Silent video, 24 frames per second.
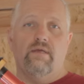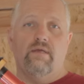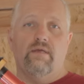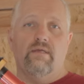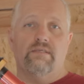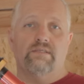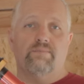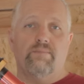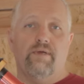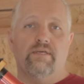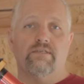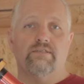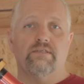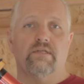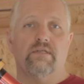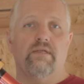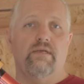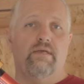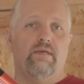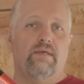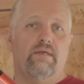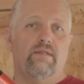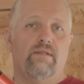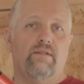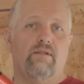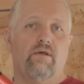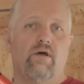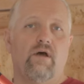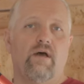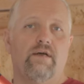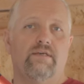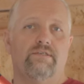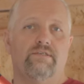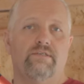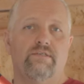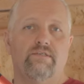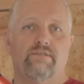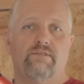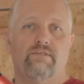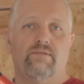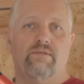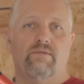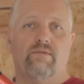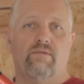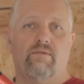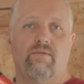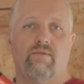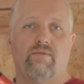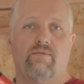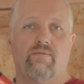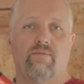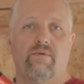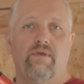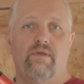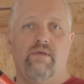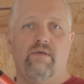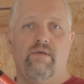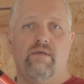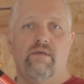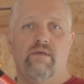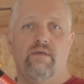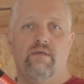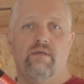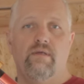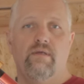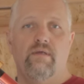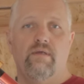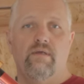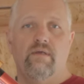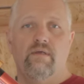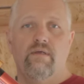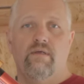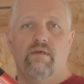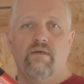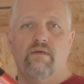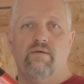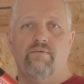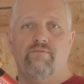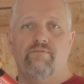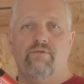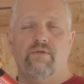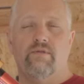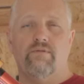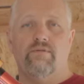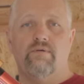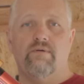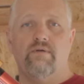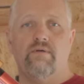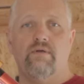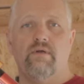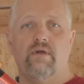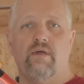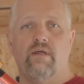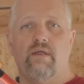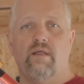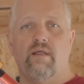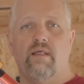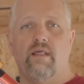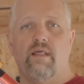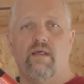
especially in the oxygen 3 filter.